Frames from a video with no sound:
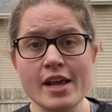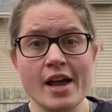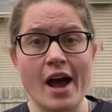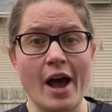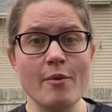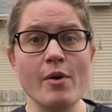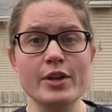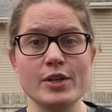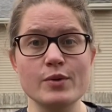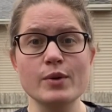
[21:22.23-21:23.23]
I want
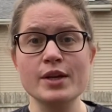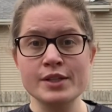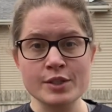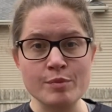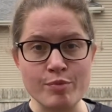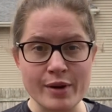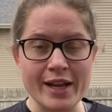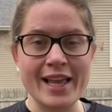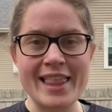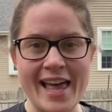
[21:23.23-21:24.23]
you to bring
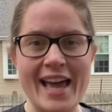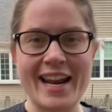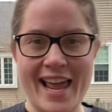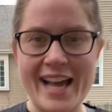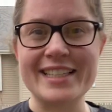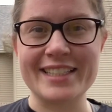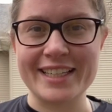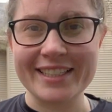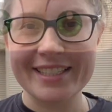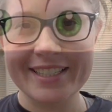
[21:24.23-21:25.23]
that excellence.